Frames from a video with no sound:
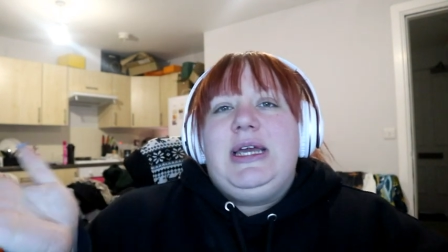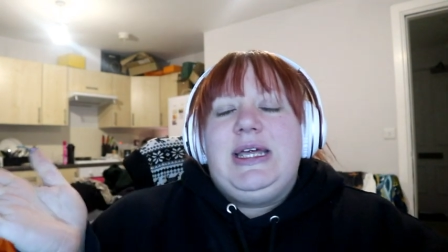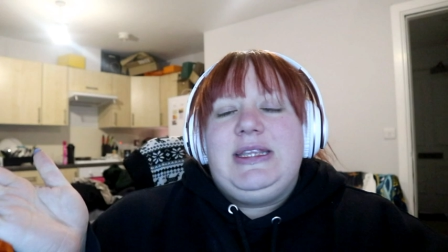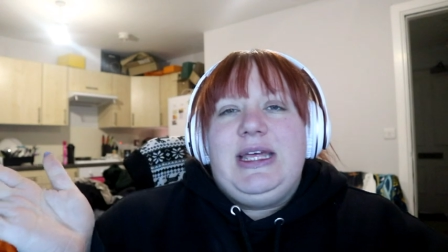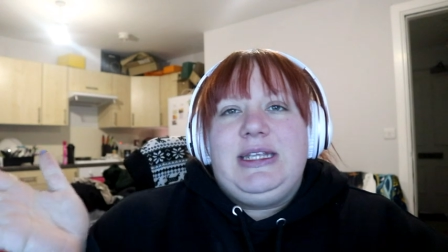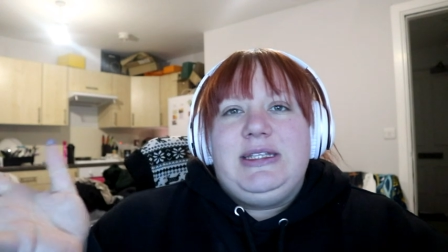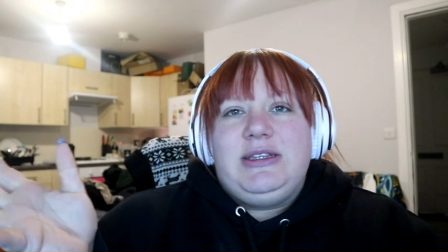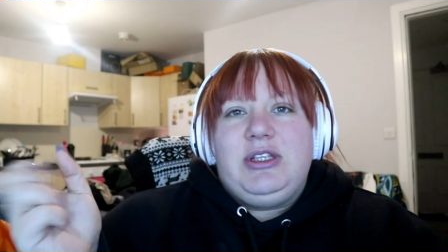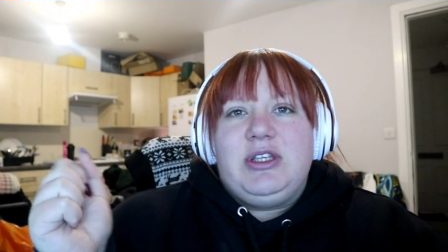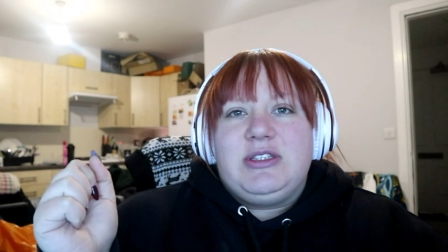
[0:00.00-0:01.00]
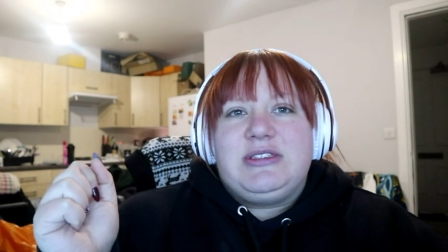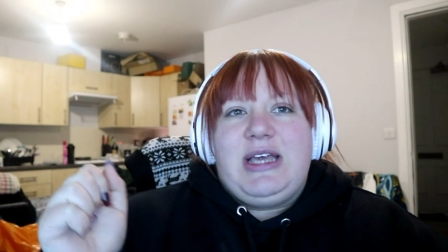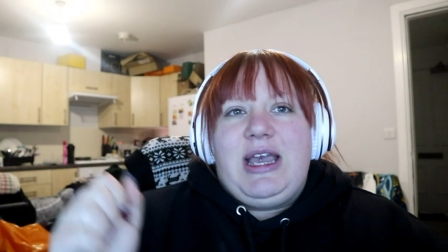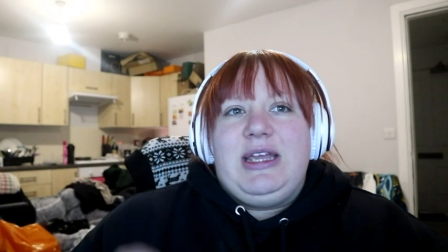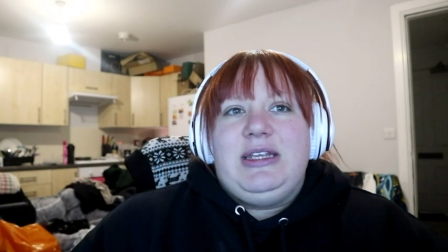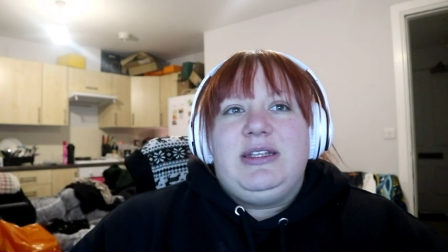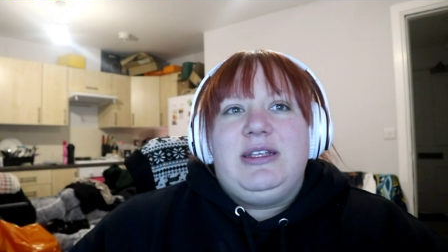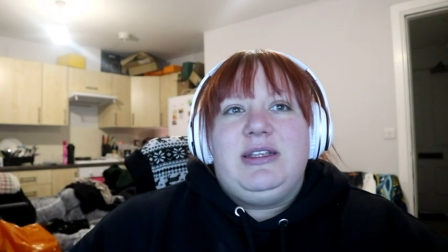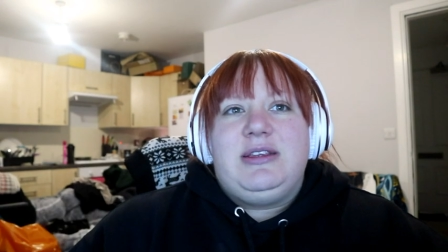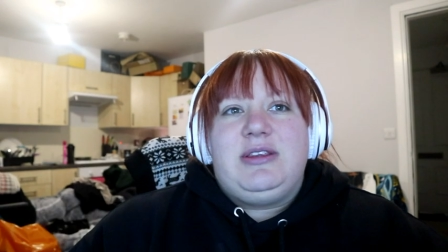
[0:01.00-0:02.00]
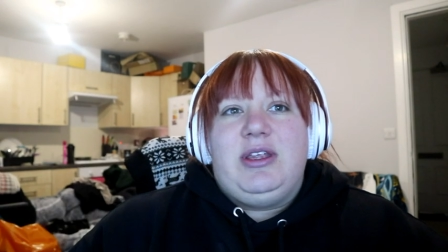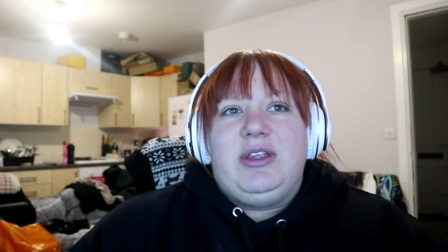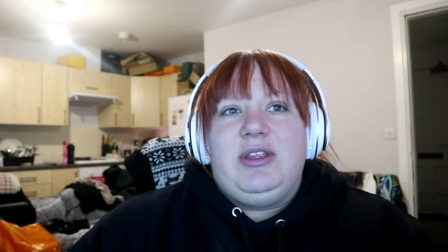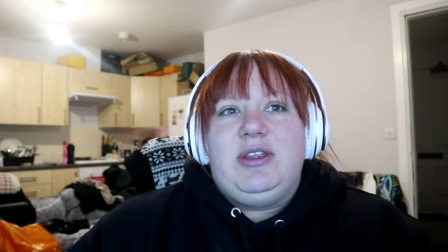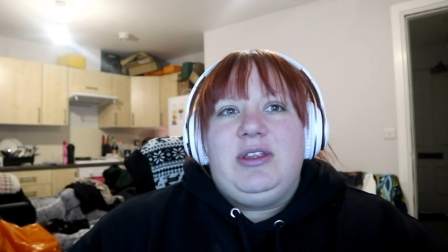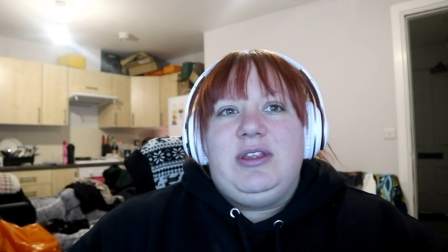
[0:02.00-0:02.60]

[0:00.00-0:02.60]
and then the other side that